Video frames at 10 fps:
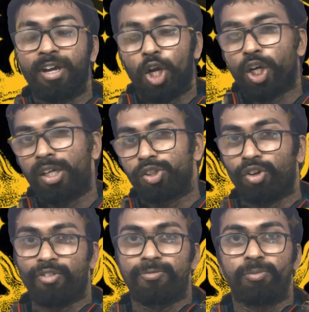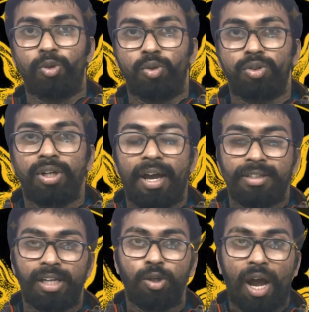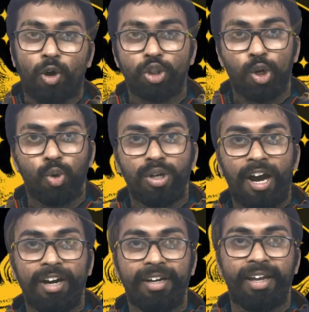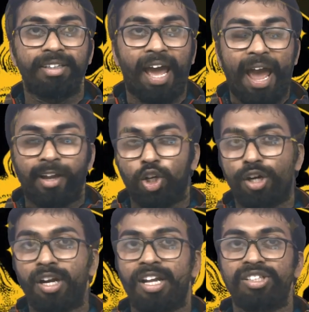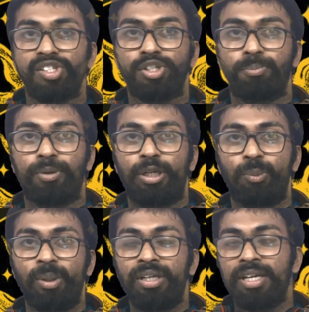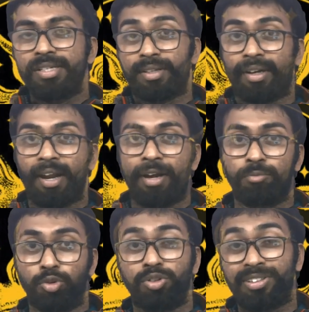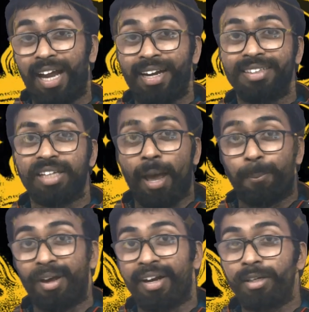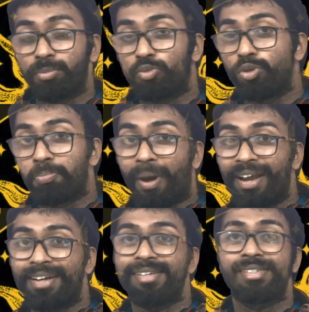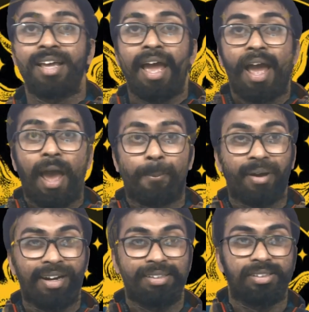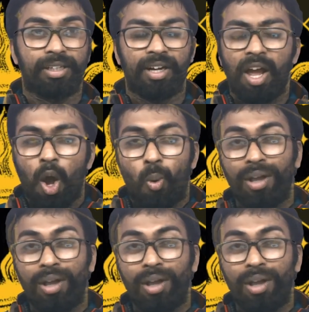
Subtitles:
of elongation of moon on the lunar day, the angular relationship between sun and moon, that is apparent moon minus apparent sun.